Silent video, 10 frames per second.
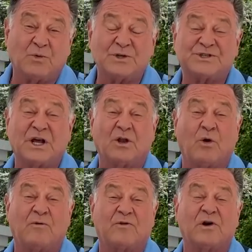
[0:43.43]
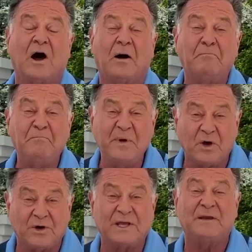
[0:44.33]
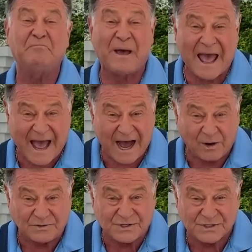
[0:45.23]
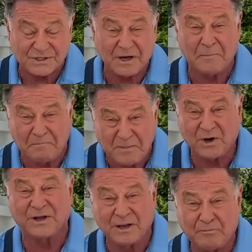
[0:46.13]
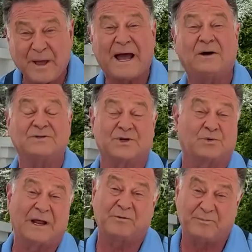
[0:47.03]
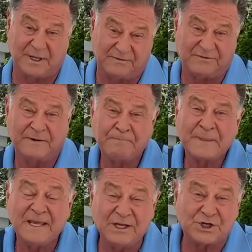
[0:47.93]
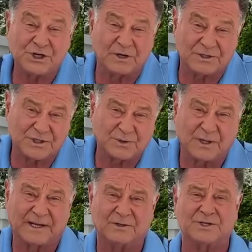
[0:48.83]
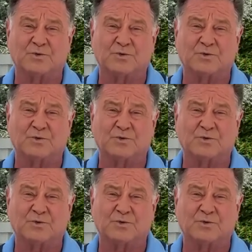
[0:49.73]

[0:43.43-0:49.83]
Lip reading: We'll sell over 1 million pounds, 1 million pounds of ground beef each year at Stu Leonard's.